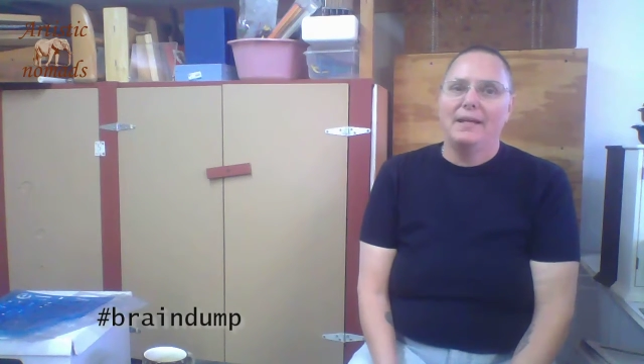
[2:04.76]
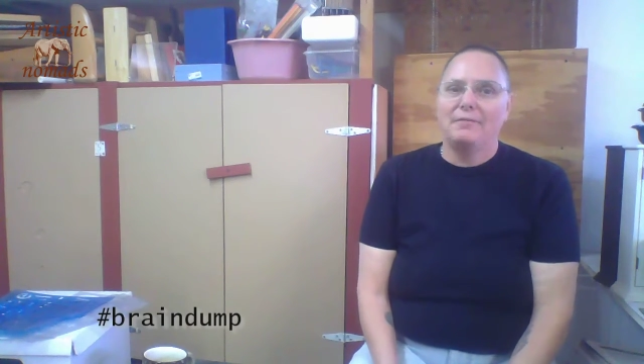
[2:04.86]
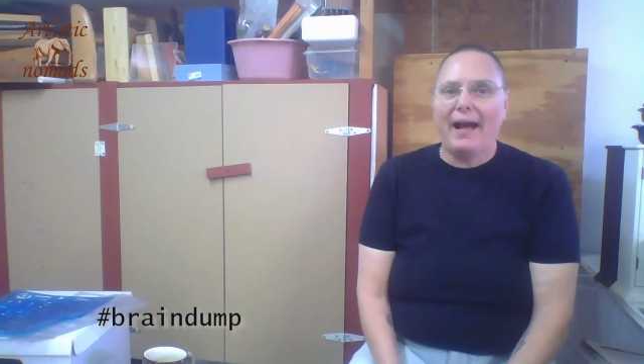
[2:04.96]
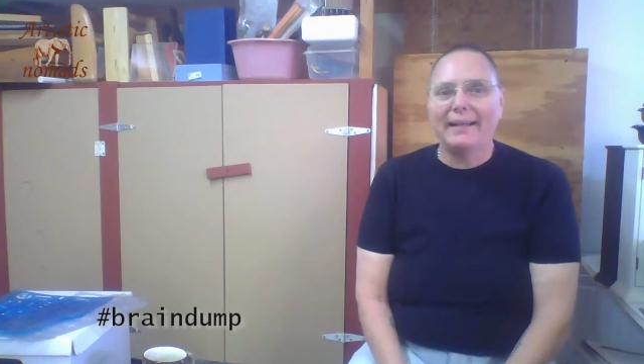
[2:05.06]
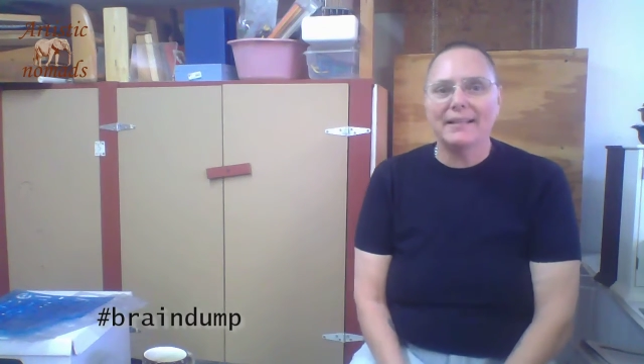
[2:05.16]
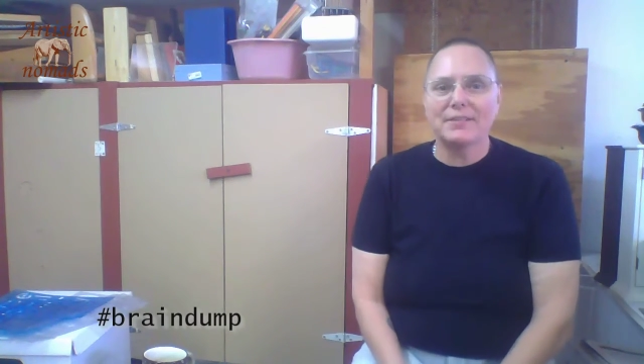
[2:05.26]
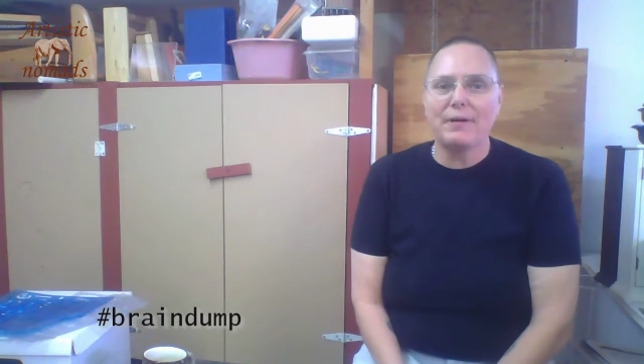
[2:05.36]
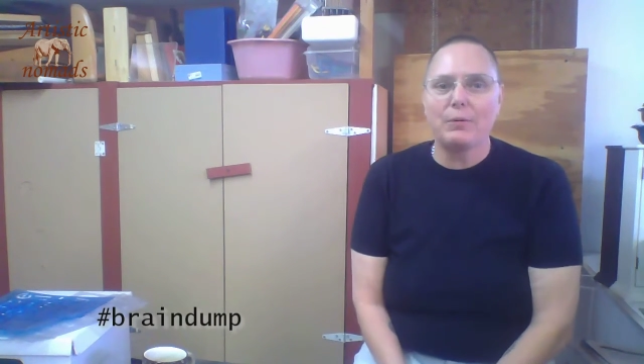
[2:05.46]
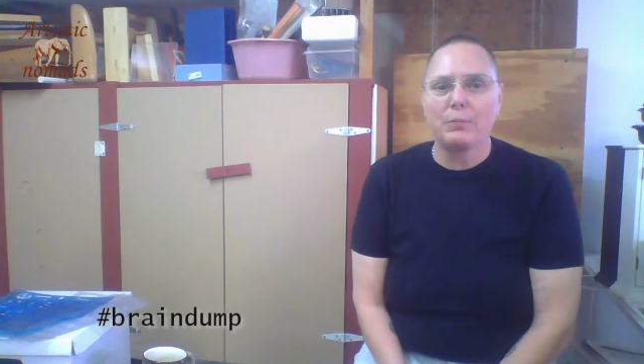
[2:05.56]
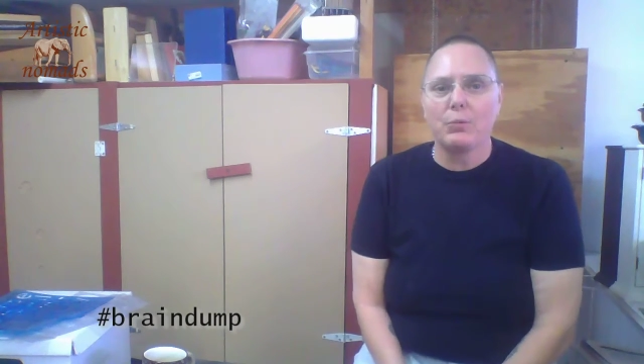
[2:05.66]
I guess if
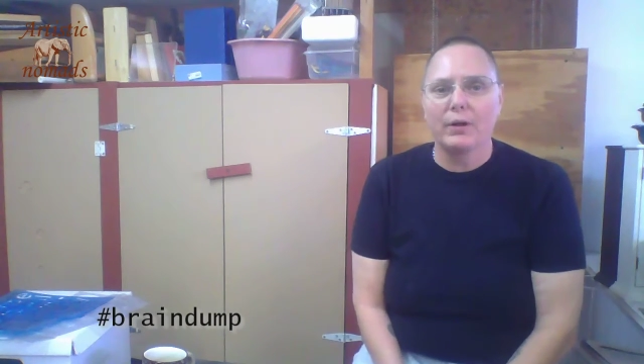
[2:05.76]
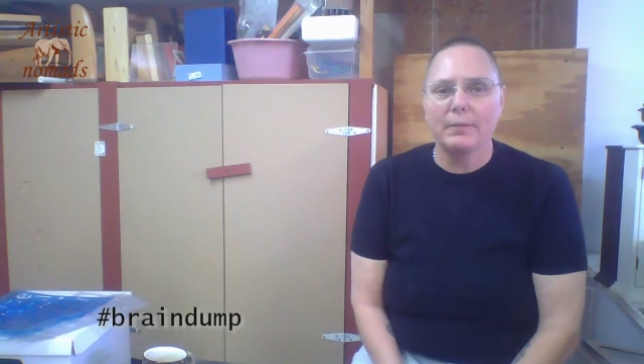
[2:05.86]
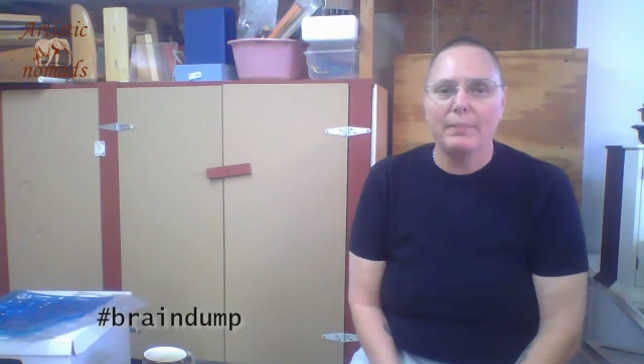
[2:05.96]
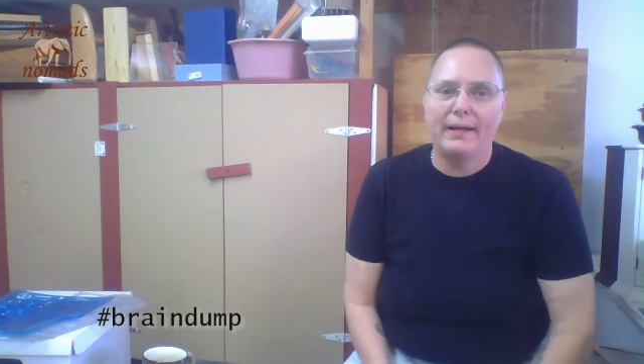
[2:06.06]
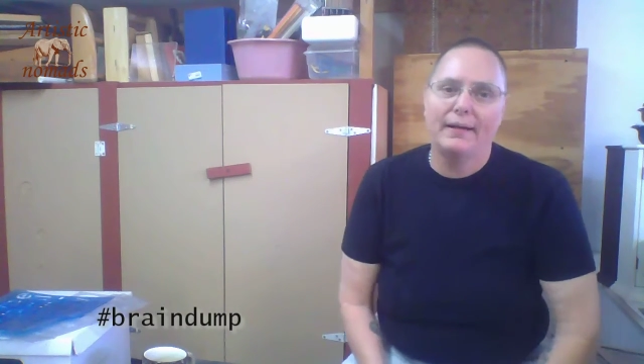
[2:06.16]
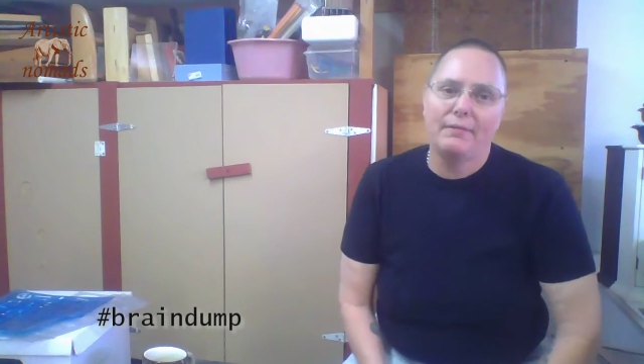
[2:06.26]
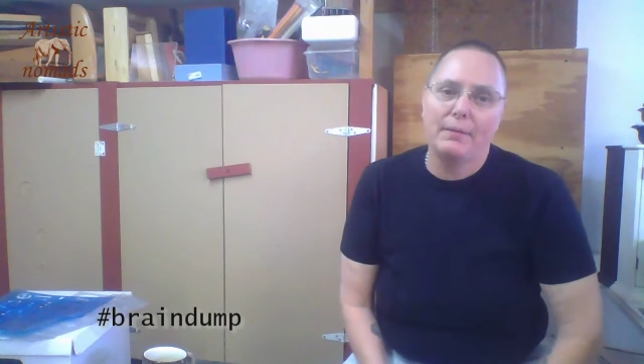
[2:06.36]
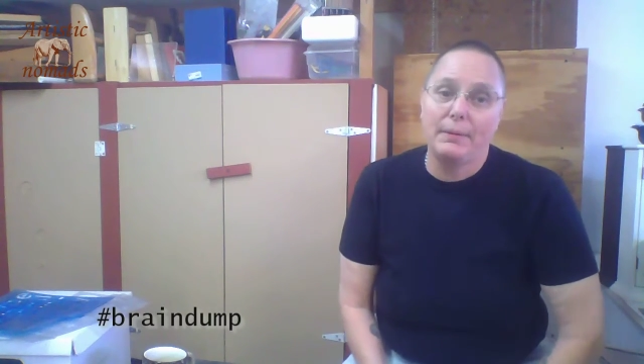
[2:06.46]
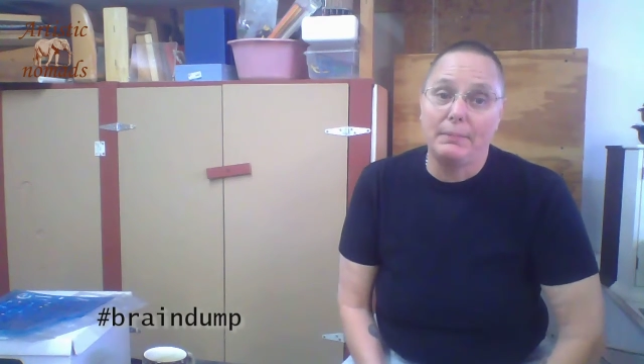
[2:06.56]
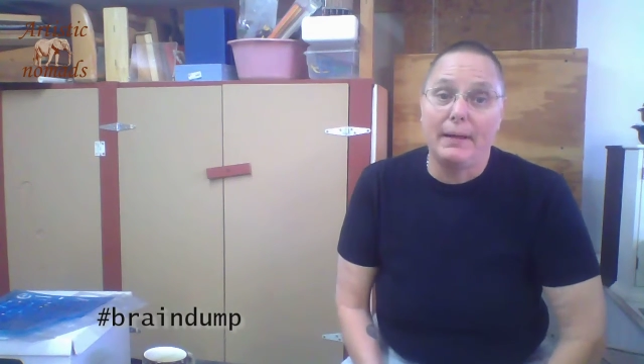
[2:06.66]
I were more competitive,
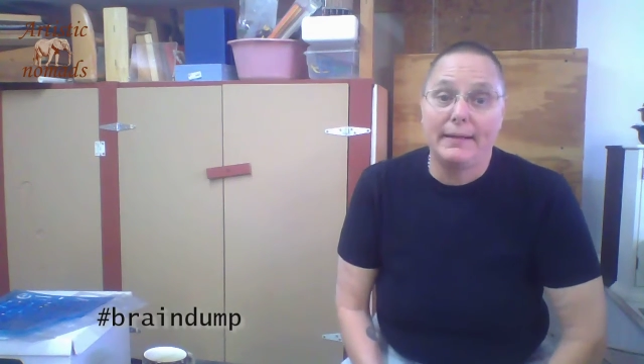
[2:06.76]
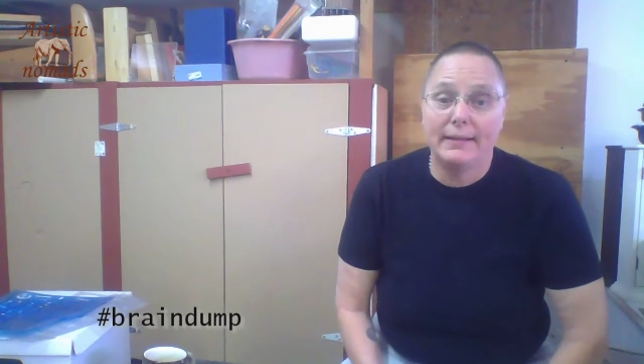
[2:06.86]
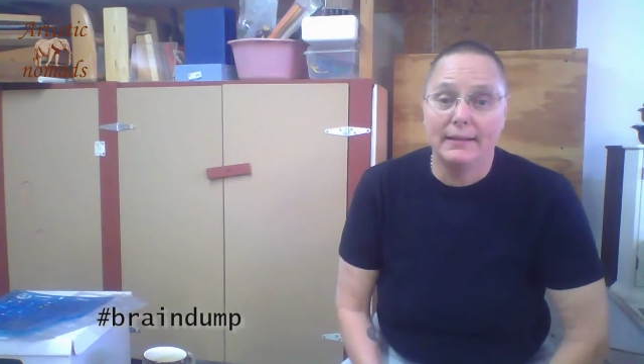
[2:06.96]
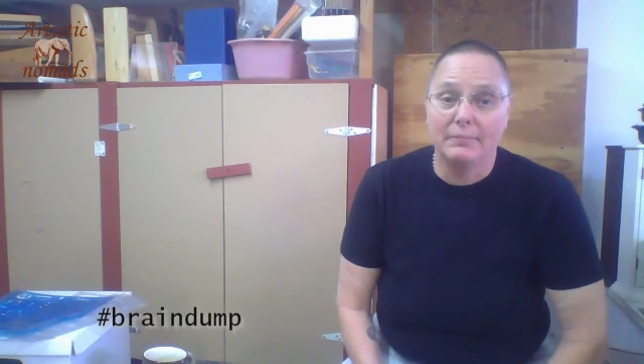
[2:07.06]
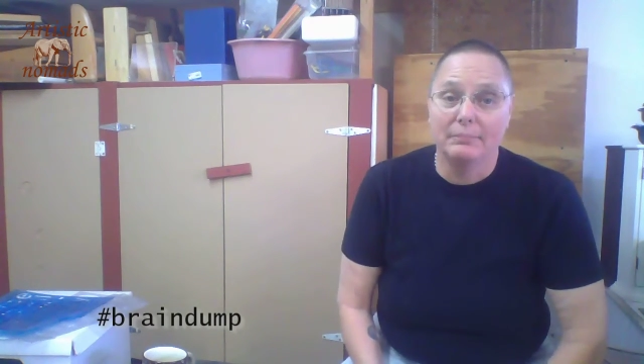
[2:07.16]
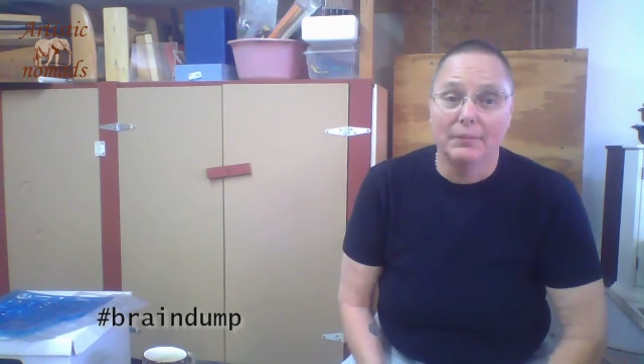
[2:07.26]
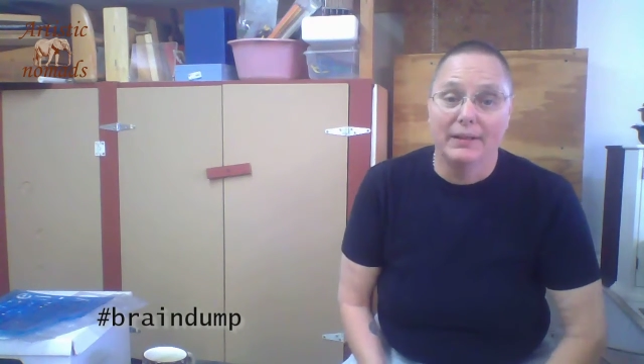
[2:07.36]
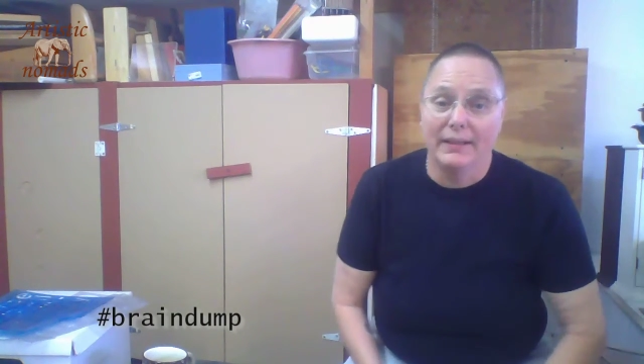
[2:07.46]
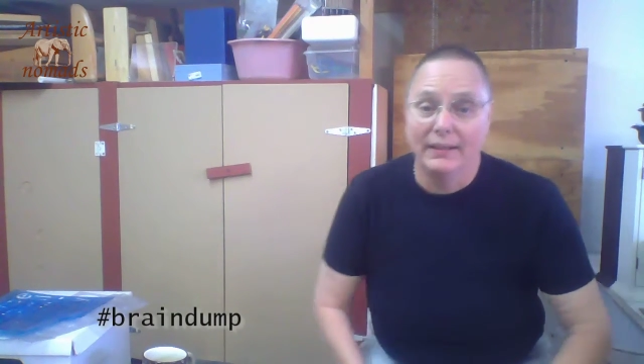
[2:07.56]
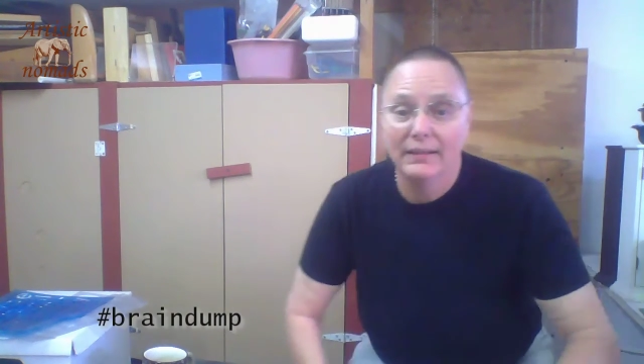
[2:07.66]
I'd be making money.